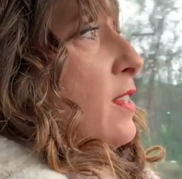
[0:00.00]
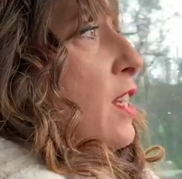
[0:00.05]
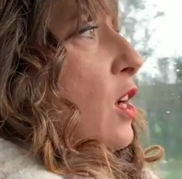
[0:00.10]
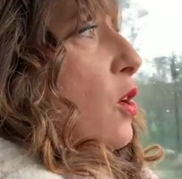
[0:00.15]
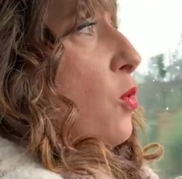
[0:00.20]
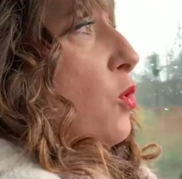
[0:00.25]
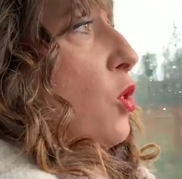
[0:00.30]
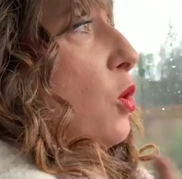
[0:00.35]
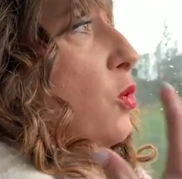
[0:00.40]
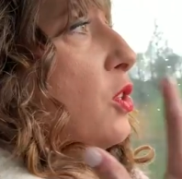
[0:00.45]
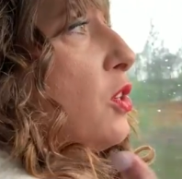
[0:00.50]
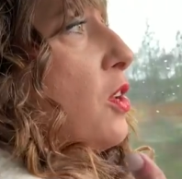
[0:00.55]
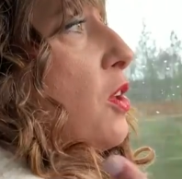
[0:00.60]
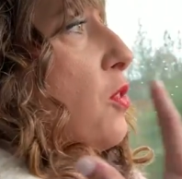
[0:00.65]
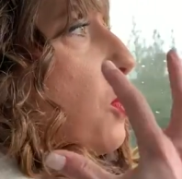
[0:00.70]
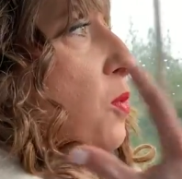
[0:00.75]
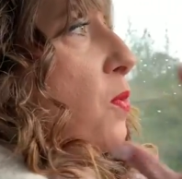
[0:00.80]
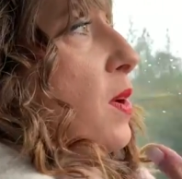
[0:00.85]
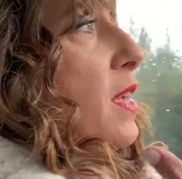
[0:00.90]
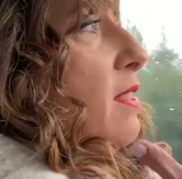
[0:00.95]
So those are the
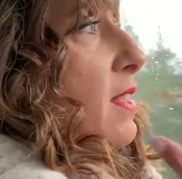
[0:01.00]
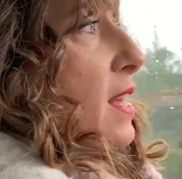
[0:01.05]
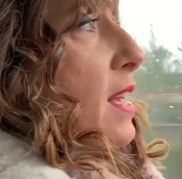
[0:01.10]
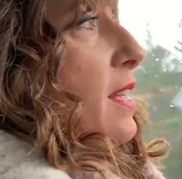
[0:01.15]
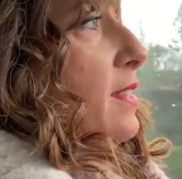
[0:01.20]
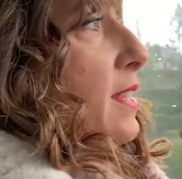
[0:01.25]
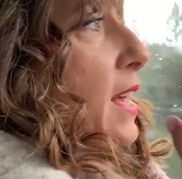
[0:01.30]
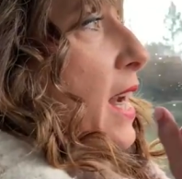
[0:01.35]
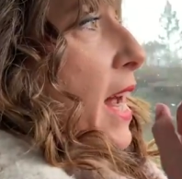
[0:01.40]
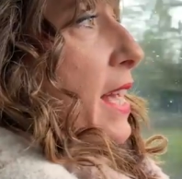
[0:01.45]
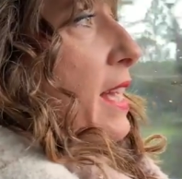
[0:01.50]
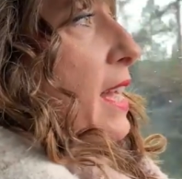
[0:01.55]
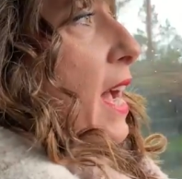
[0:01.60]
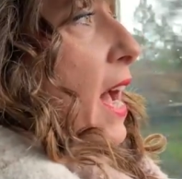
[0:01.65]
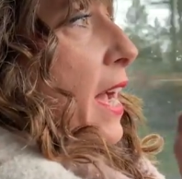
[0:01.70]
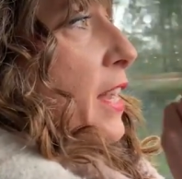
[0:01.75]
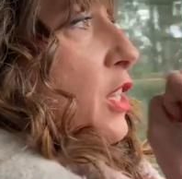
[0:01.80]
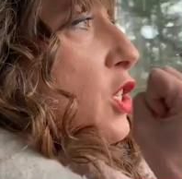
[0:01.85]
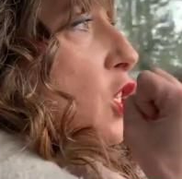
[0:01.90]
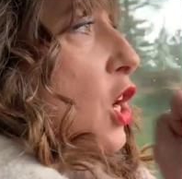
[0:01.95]
three things that
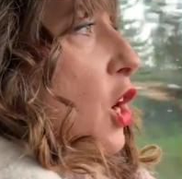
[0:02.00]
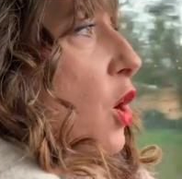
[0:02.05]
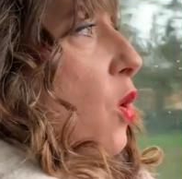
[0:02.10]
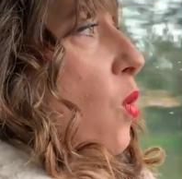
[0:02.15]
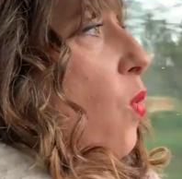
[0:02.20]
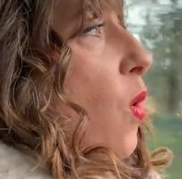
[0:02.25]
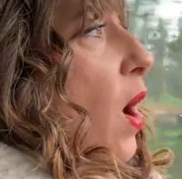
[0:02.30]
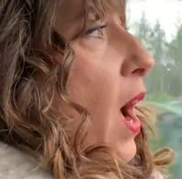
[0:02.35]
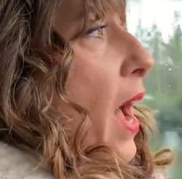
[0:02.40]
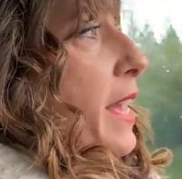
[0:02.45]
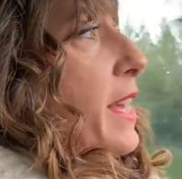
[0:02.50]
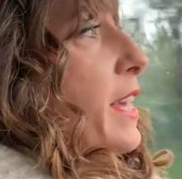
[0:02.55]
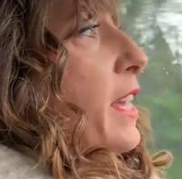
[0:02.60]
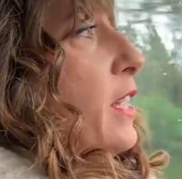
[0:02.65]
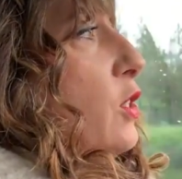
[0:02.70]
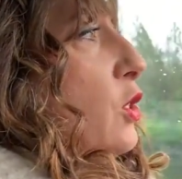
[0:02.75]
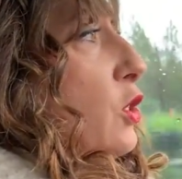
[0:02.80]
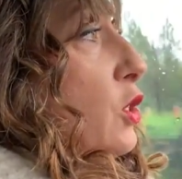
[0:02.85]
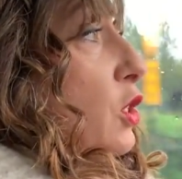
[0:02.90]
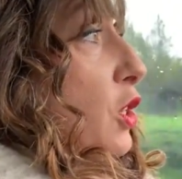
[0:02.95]
I know I
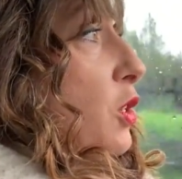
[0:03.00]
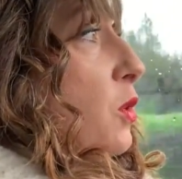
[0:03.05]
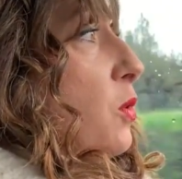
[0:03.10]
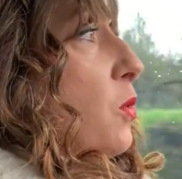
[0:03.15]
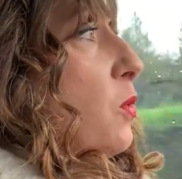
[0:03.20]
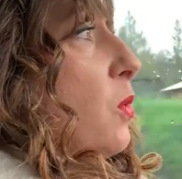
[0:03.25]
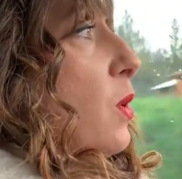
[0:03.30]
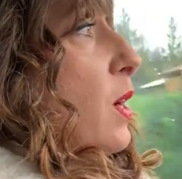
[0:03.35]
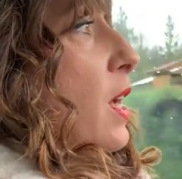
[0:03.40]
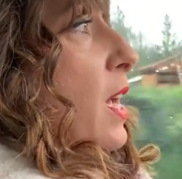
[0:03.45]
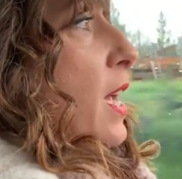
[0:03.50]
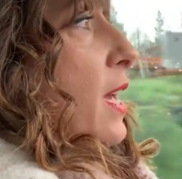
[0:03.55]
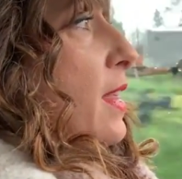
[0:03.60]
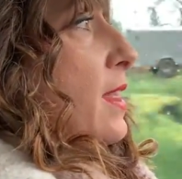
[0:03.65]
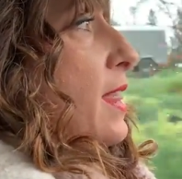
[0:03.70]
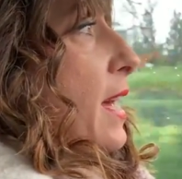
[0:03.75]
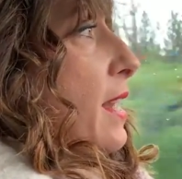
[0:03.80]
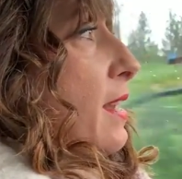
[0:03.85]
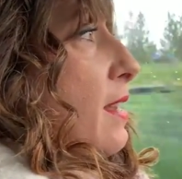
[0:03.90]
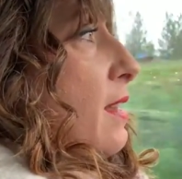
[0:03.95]
can do,
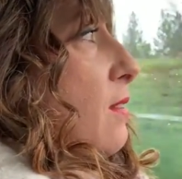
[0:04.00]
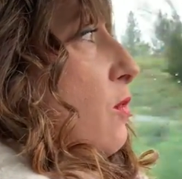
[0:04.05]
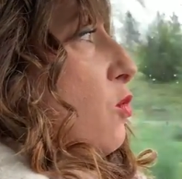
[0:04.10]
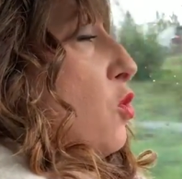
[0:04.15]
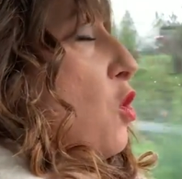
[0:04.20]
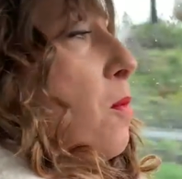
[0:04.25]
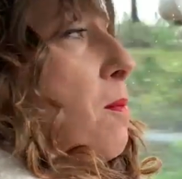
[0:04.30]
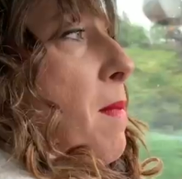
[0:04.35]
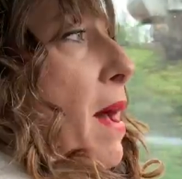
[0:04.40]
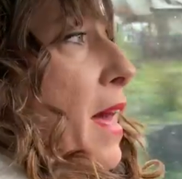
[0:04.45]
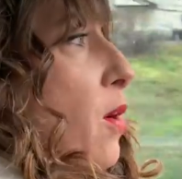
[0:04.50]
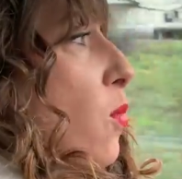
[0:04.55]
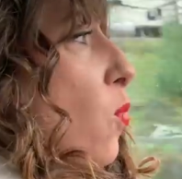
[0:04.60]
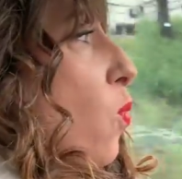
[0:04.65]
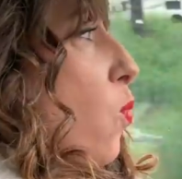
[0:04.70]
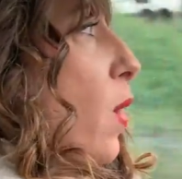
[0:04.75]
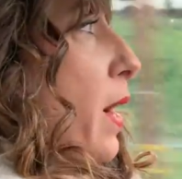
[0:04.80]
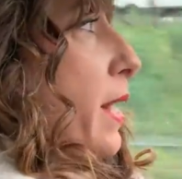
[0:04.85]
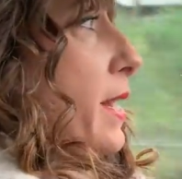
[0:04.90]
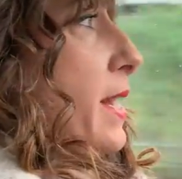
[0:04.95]
that no matter
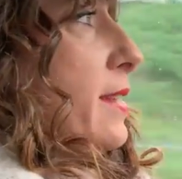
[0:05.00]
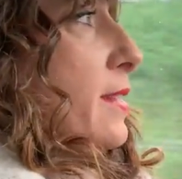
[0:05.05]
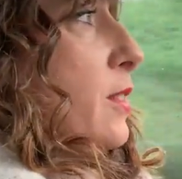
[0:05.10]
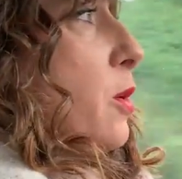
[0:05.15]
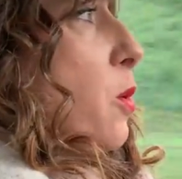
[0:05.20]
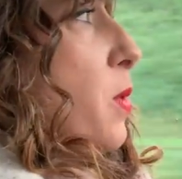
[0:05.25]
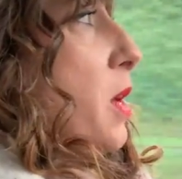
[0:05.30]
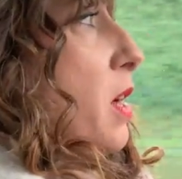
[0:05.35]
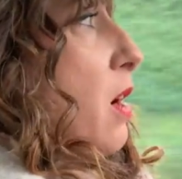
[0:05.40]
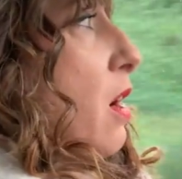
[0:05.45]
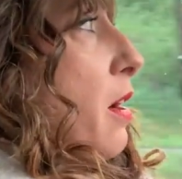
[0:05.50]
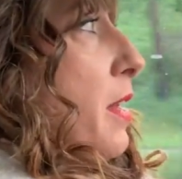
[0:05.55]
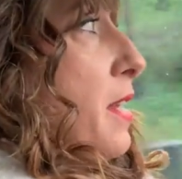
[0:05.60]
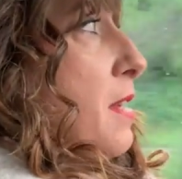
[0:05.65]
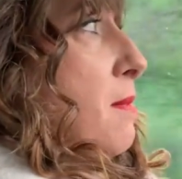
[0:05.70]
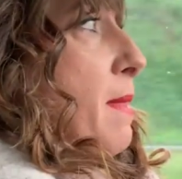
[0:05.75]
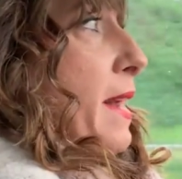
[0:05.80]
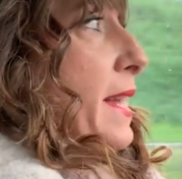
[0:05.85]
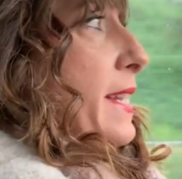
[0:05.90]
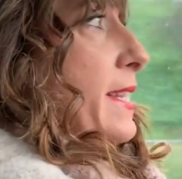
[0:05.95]
what is going on
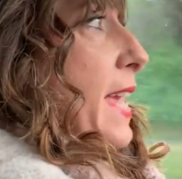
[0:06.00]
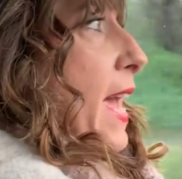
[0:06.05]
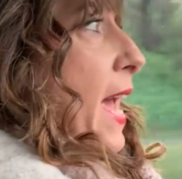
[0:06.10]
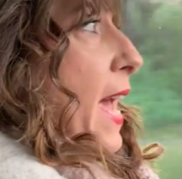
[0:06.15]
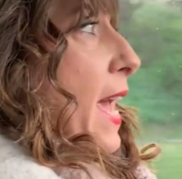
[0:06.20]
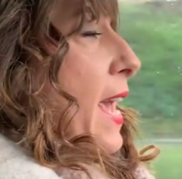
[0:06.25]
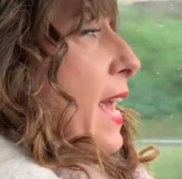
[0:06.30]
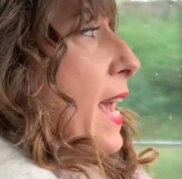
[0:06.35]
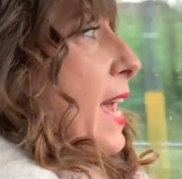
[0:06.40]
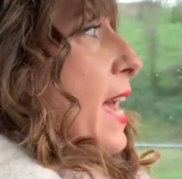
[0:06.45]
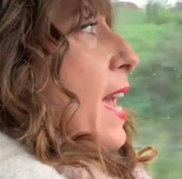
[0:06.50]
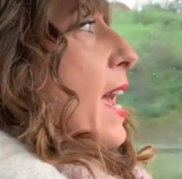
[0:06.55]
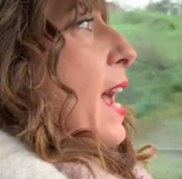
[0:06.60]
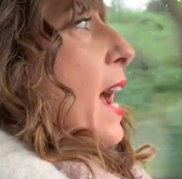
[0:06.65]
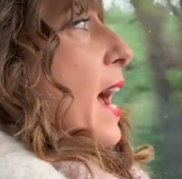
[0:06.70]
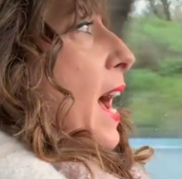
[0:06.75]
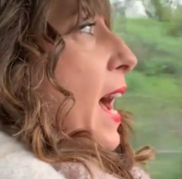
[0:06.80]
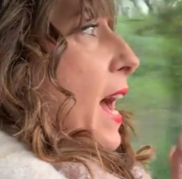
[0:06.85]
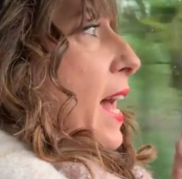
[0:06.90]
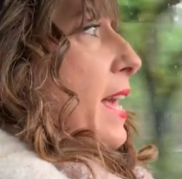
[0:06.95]
in my day,
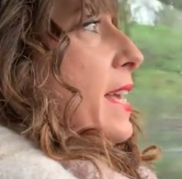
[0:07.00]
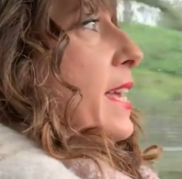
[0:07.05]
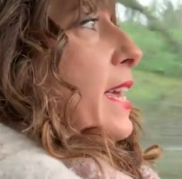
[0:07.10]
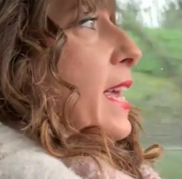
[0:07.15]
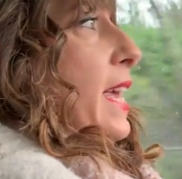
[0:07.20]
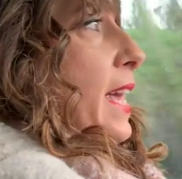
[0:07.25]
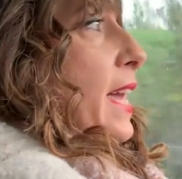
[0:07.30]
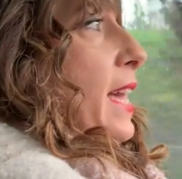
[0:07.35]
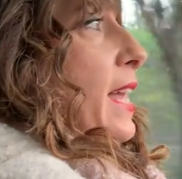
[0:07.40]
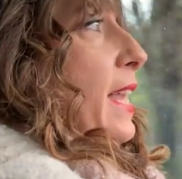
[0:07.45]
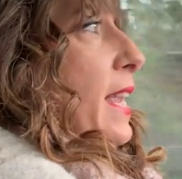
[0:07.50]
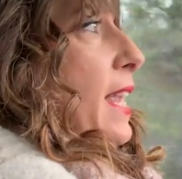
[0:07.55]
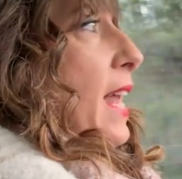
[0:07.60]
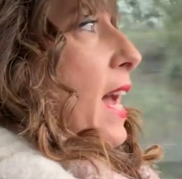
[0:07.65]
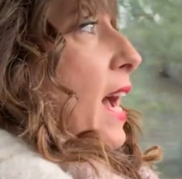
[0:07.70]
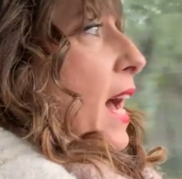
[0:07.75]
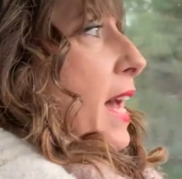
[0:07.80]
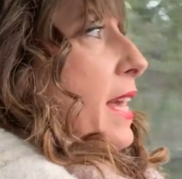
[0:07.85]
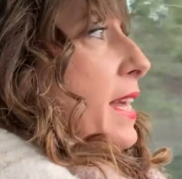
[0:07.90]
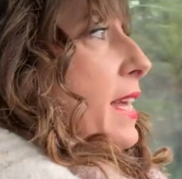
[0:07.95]
I
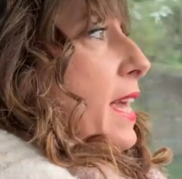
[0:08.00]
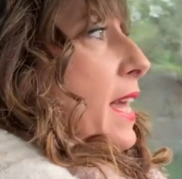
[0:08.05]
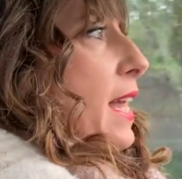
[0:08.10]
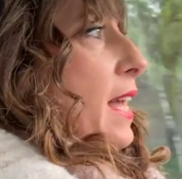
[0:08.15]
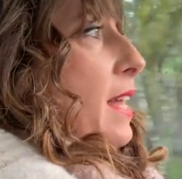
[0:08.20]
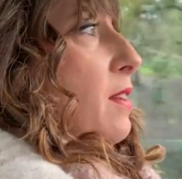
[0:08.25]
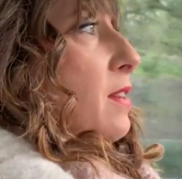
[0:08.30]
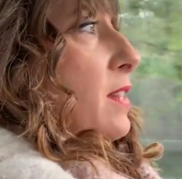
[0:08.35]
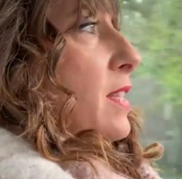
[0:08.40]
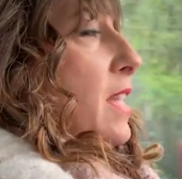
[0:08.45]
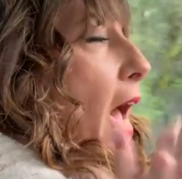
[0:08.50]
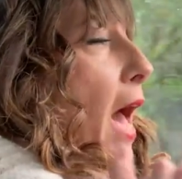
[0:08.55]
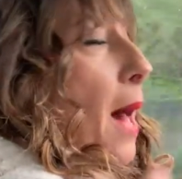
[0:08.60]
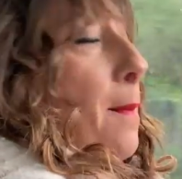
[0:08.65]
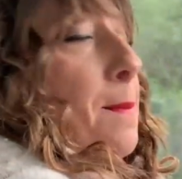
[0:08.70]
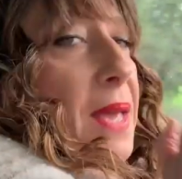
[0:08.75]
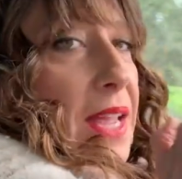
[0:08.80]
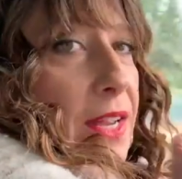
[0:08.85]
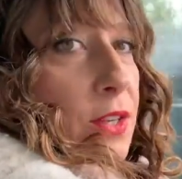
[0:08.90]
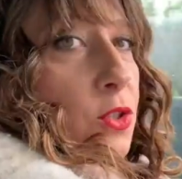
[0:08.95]
can
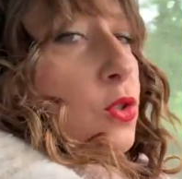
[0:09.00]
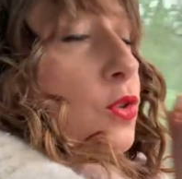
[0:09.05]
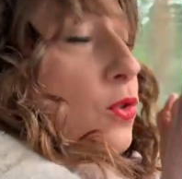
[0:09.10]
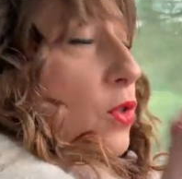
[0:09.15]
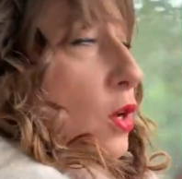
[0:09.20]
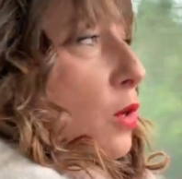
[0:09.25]
tap into